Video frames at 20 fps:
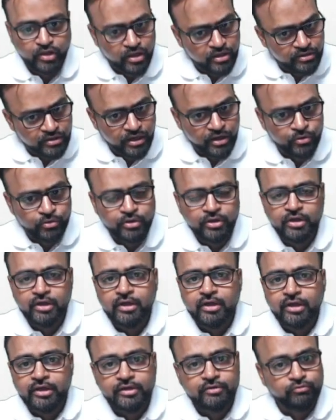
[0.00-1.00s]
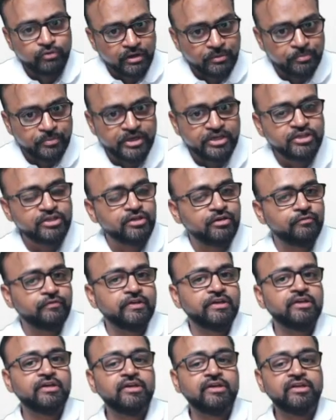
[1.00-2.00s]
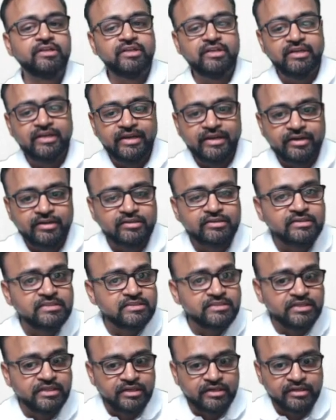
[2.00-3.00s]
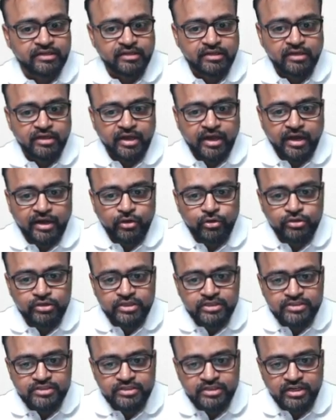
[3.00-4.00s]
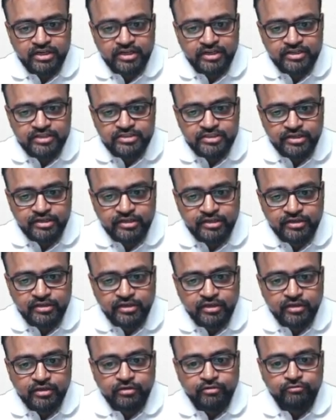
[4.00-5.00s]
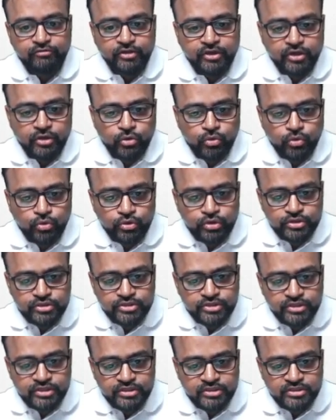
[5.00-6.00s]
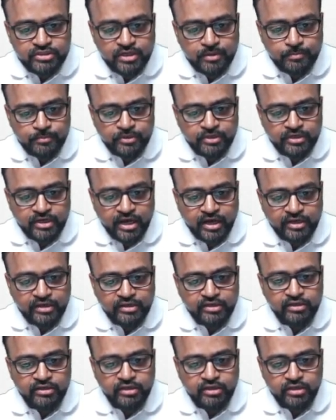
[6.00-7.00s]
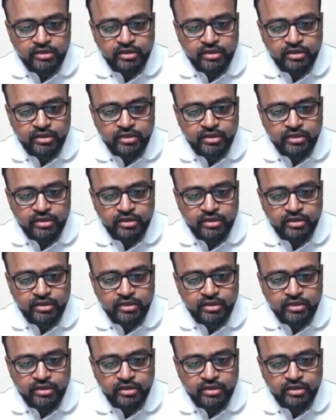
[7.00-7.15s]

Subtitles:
Now, in one patient we did a delayed CT, and on this delayed CT we could see some tiny